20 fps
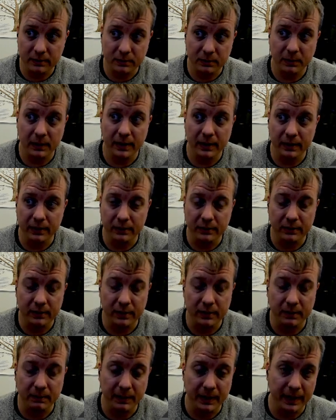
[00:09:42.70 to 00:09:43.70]
why you see
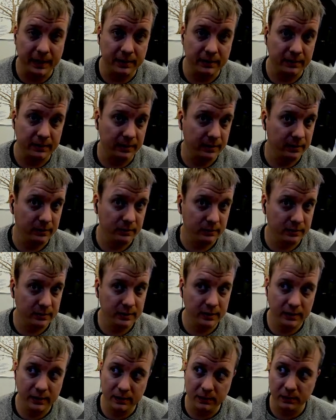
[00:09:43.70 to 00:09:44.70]
the pattern that you
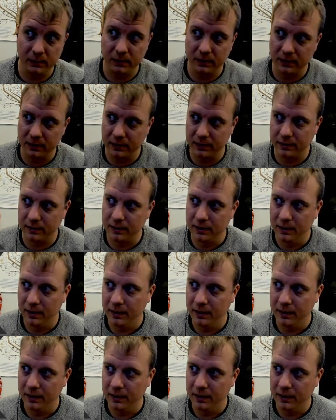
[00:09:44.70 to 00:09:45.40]
see, or